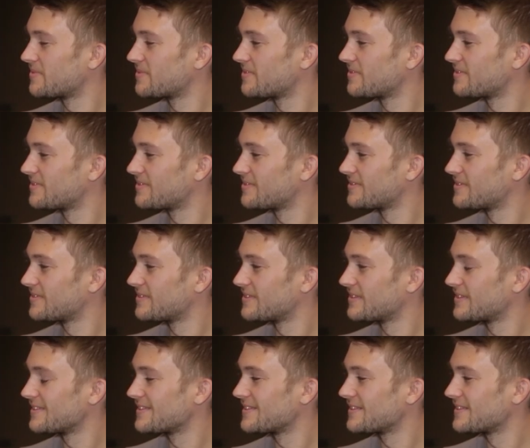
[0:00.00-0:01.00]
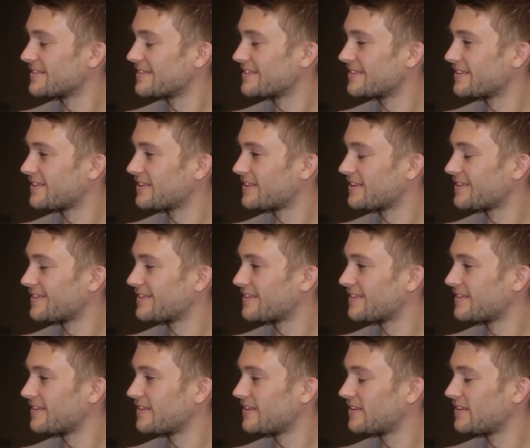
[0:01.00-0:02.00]

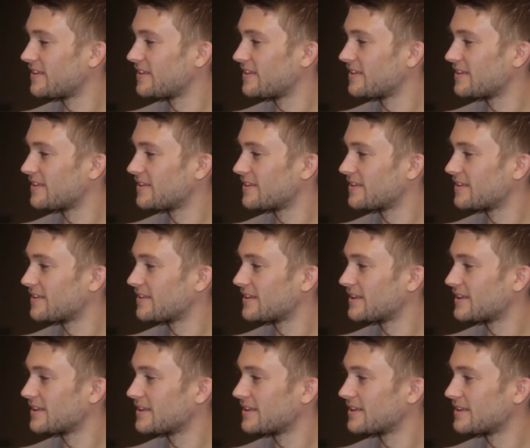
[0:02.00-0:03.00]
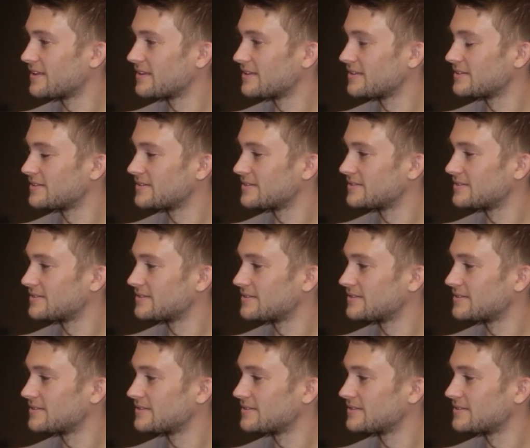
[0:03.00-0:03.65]
The person shown says nothing.